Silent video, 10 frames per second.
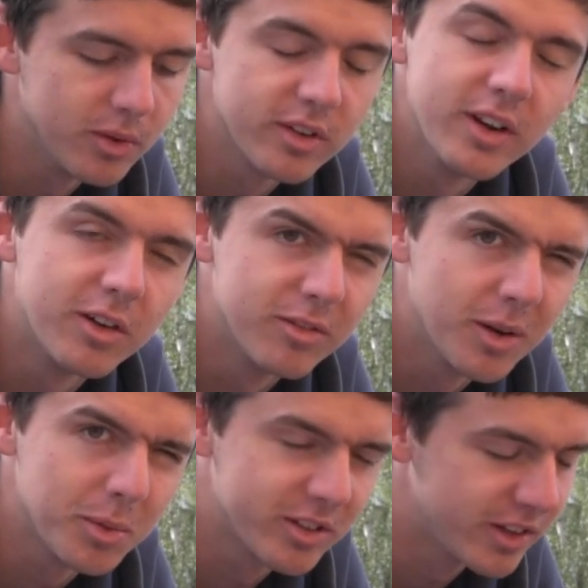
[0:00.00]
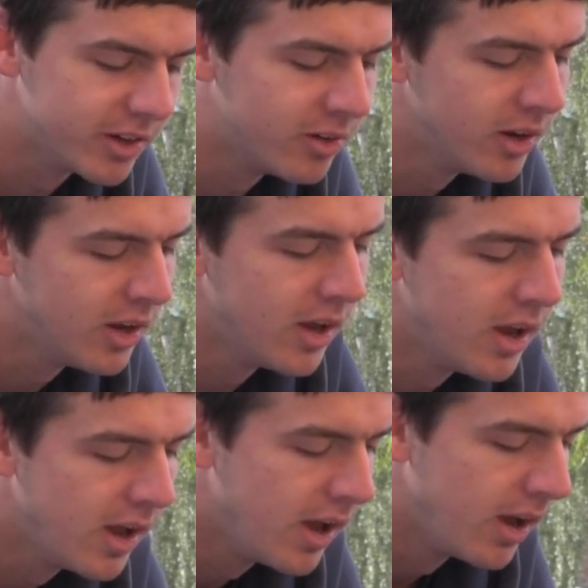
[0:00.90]
it's a little rubber seal
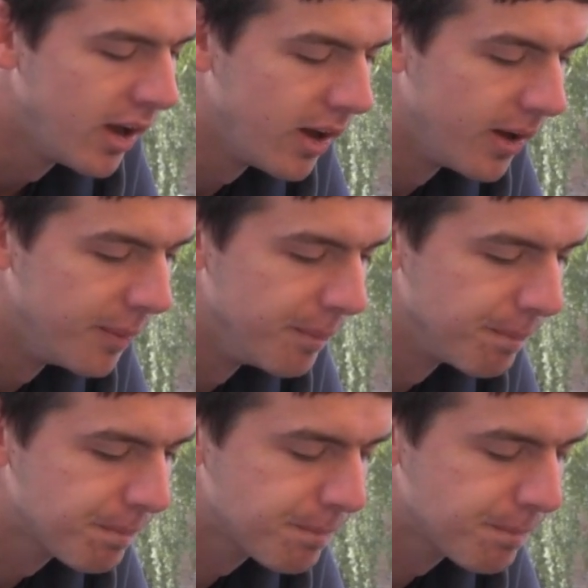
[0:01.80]
um,